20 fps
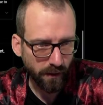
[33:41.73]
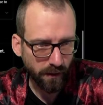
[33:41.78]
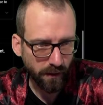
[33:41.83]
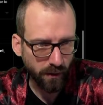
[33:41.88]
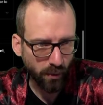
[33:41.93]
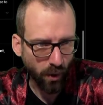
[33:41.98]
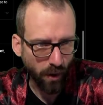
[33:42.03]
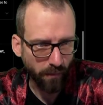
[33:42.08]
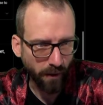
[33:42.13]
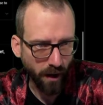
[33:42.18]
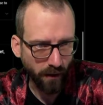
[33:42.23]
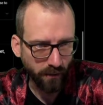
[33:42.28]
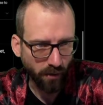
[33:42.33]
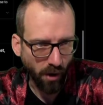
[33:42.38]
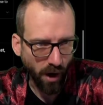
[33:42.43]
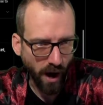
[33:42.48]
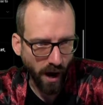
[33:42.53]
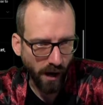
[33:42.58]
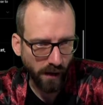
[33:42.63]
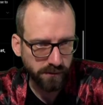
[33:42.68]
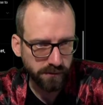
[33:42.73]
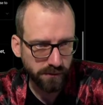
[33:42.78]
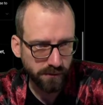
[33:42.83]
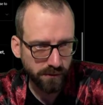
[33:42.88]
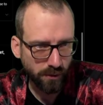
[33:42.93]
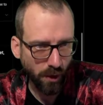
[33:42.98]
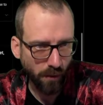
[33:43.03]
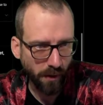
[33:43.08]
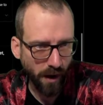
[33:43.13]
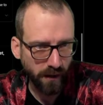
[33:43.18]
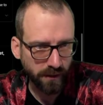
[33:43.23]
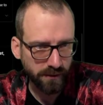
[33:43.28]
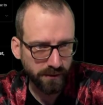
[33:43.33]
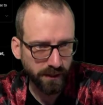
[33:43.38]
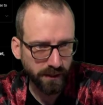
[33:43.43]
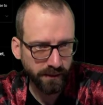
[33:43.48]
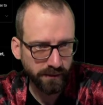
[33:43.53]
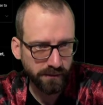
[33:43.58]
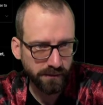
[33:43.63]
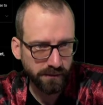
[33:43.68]
Quabac
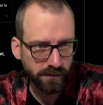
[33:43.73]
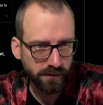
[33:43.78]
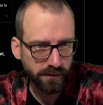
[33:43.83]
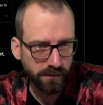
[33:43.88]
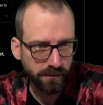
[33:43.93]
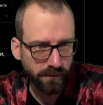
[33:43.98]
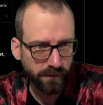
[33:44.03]
teens